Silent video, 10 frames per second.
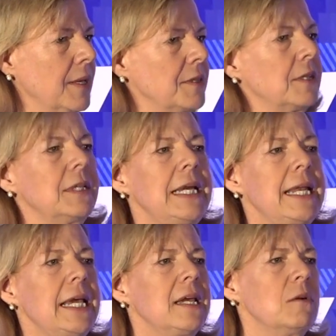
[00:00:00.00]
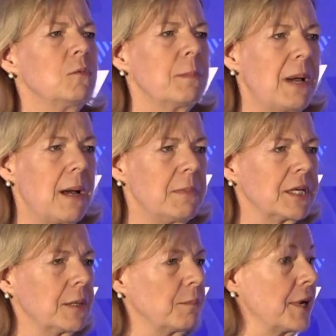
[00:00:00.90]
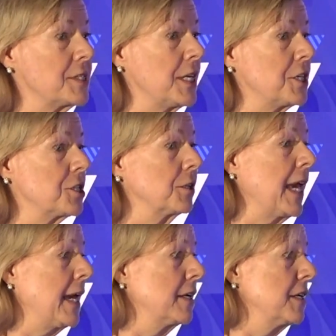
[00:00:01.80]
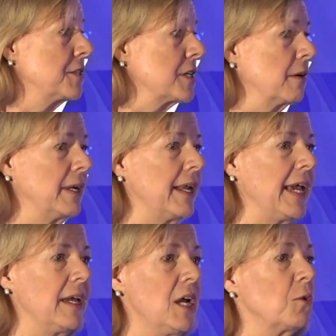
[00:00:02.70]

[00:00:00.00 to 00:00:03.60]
The leading Republican presidential candidates are in a